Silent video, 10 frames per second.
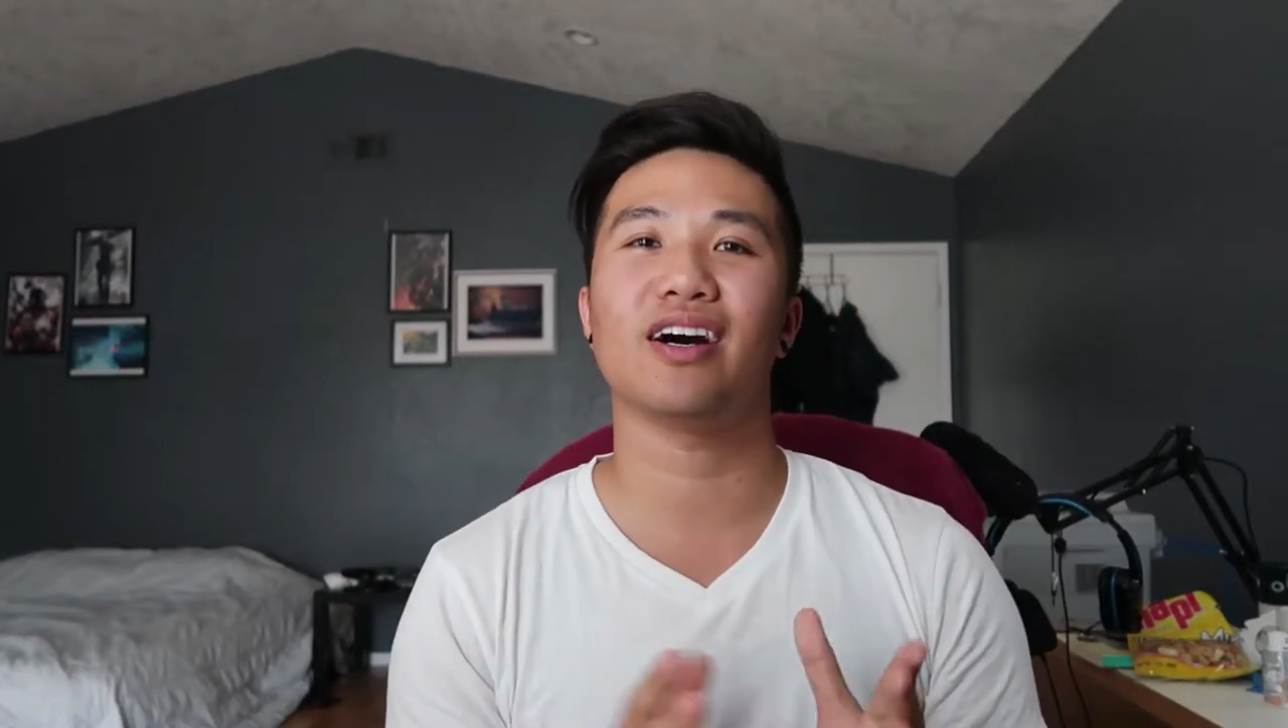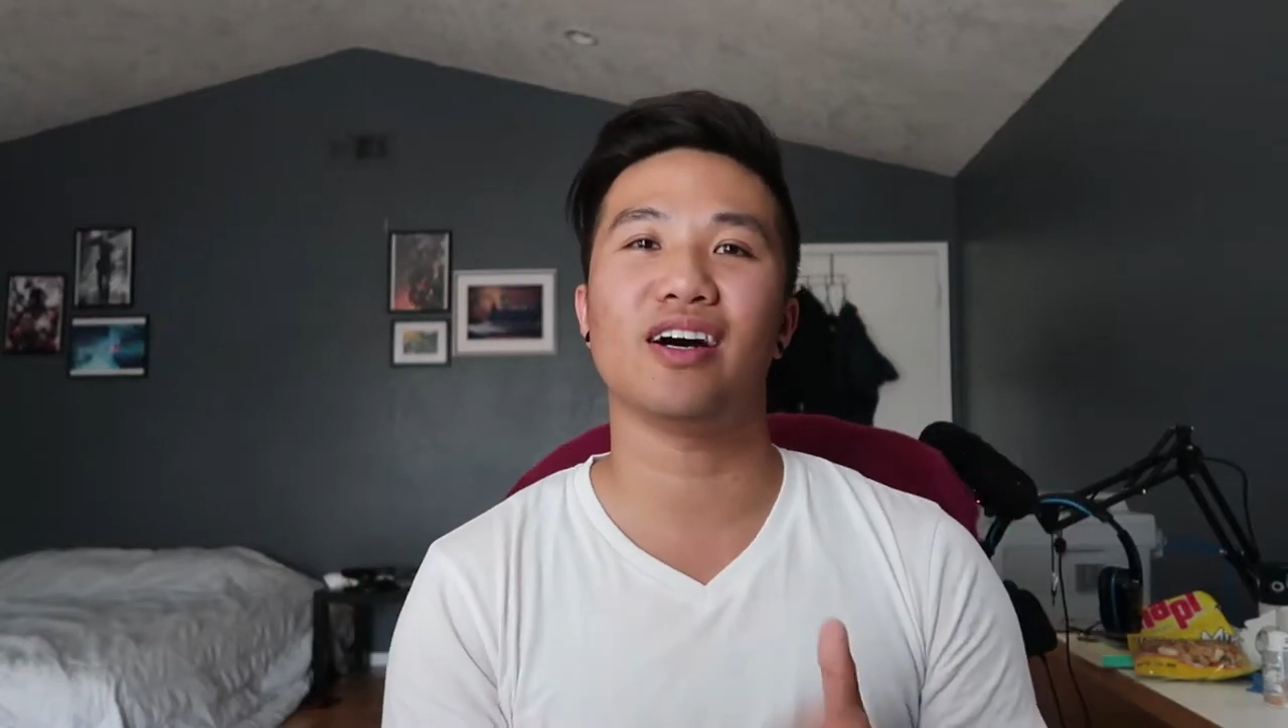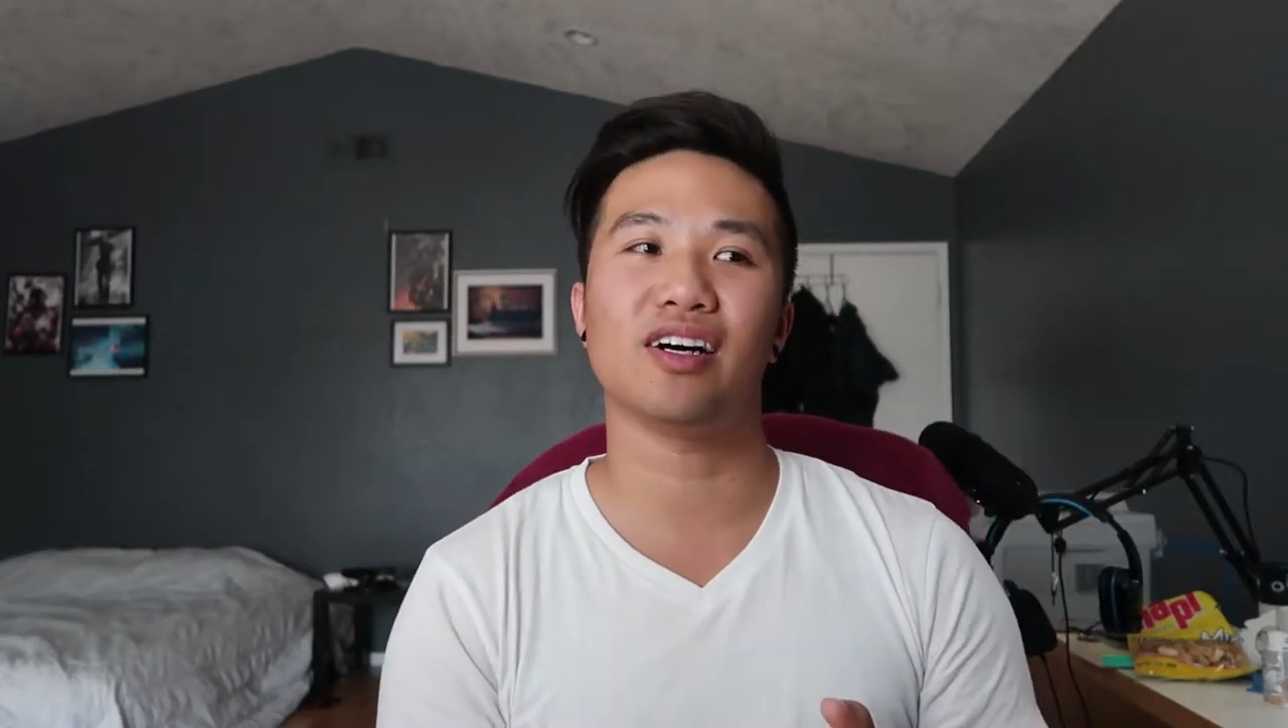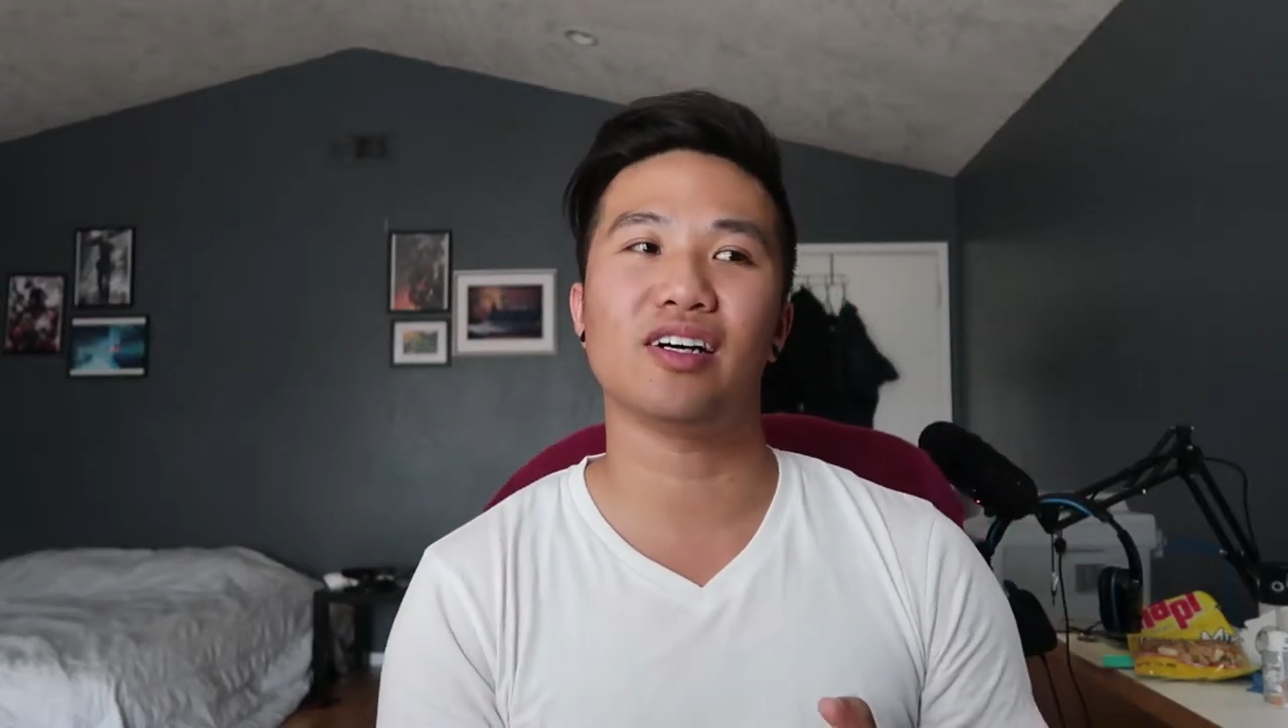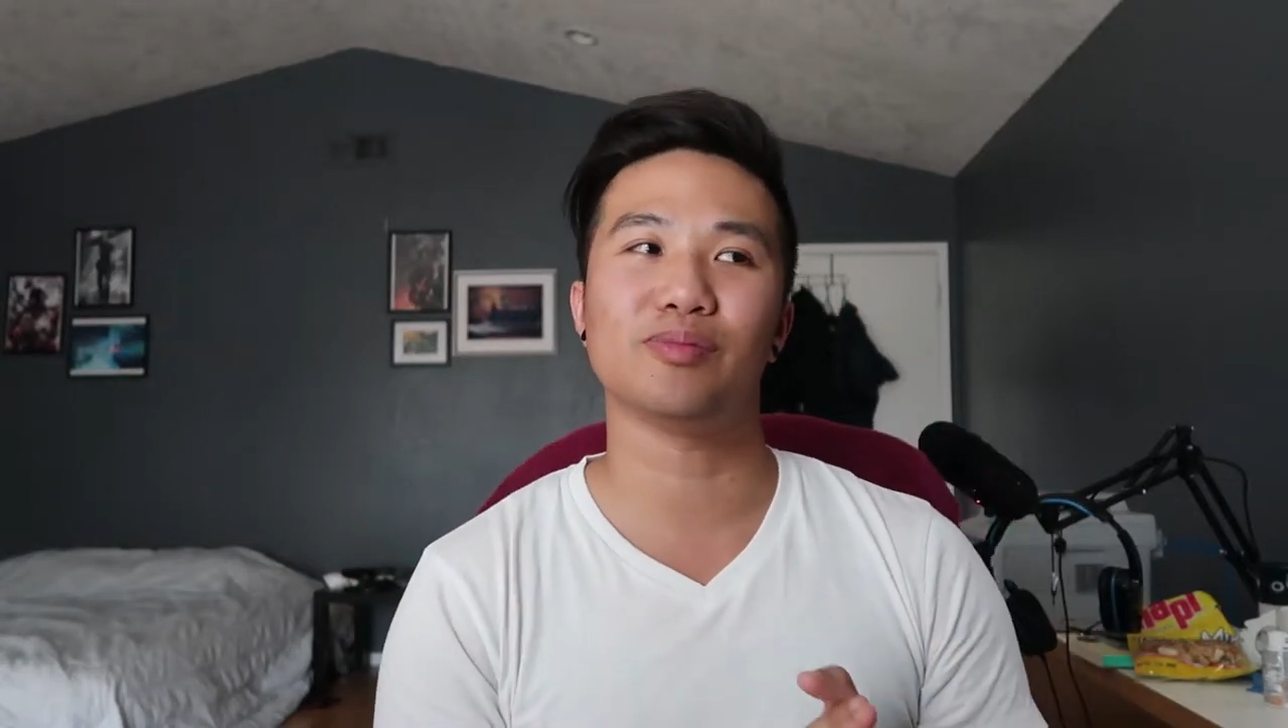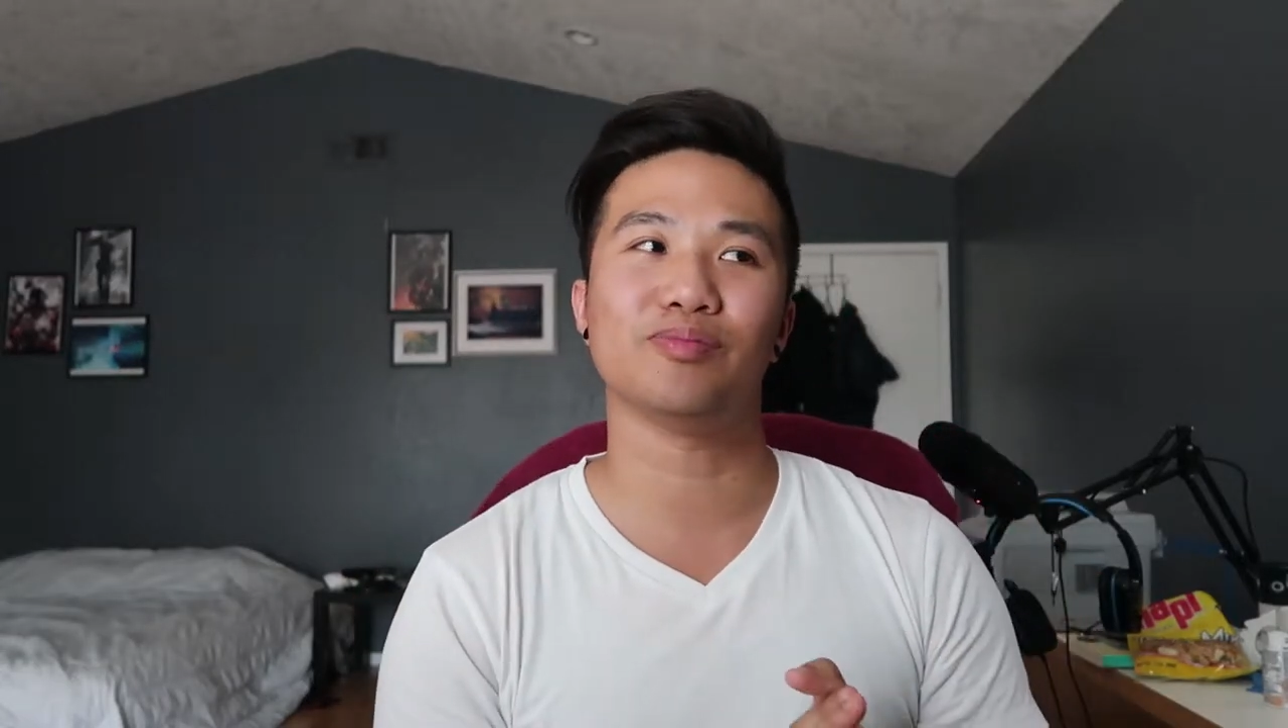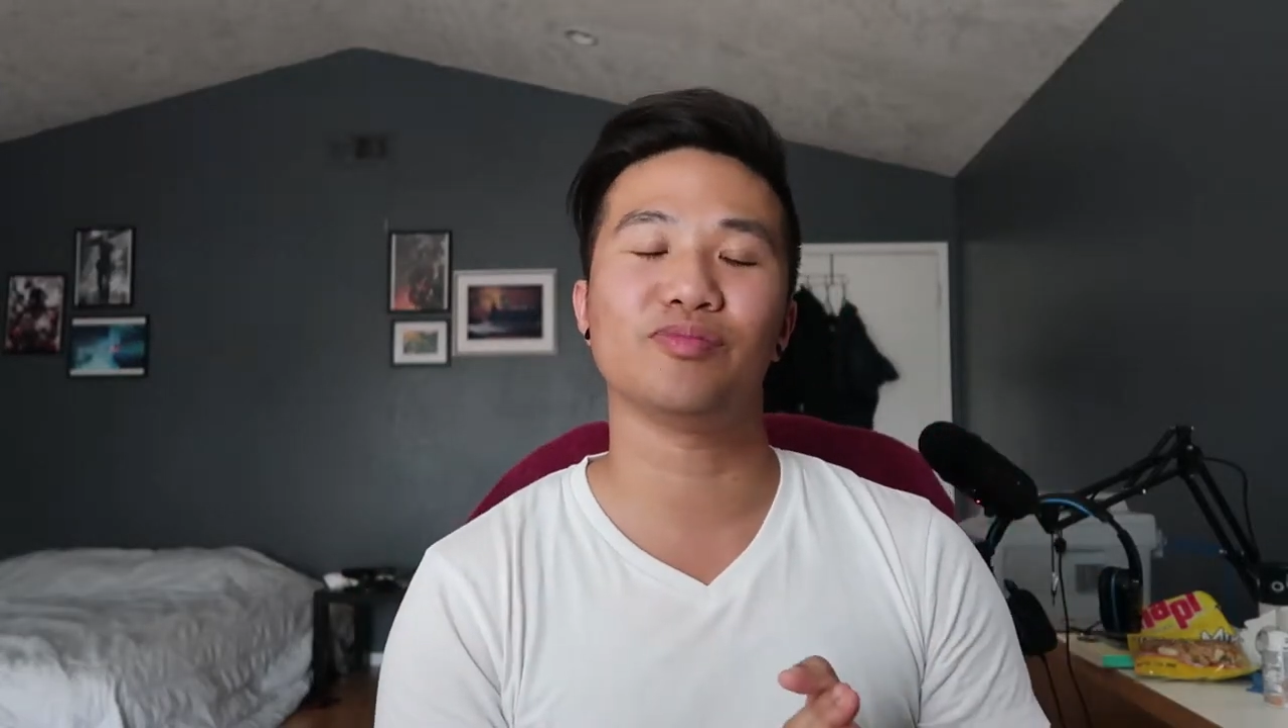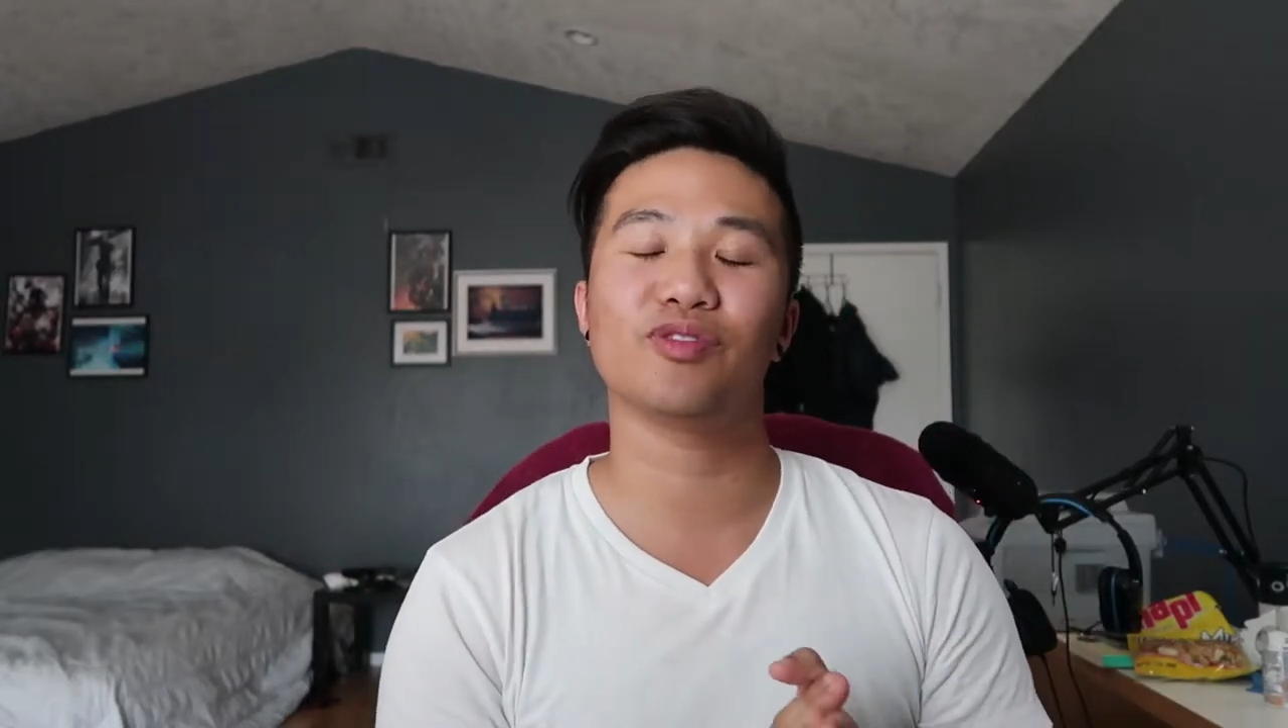um,